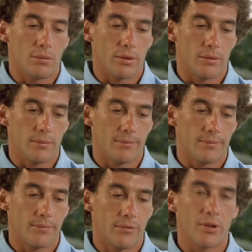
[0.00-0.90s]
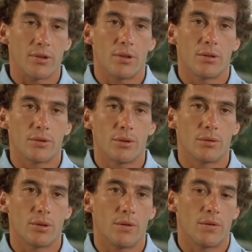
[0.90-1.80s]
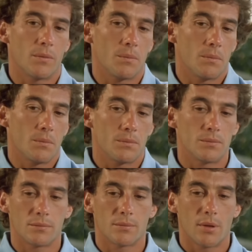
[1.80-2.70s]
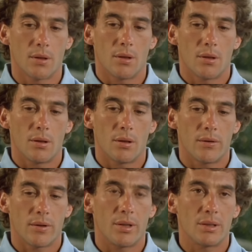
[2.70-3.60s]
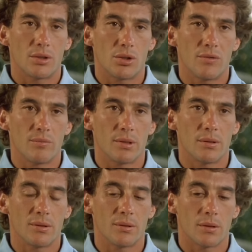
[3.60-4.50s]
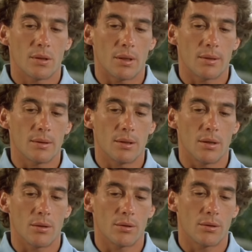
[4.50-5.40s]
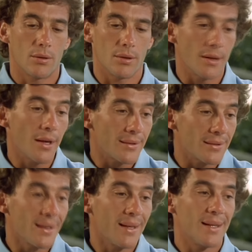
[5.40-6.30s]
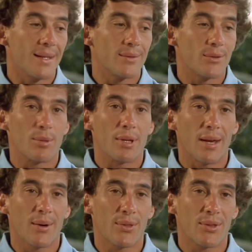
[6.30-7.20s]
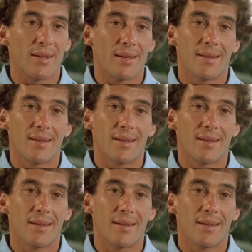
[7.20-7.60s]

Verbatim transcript: with 30 years old is it's a great achievement. And uh, not only that, to be healthy,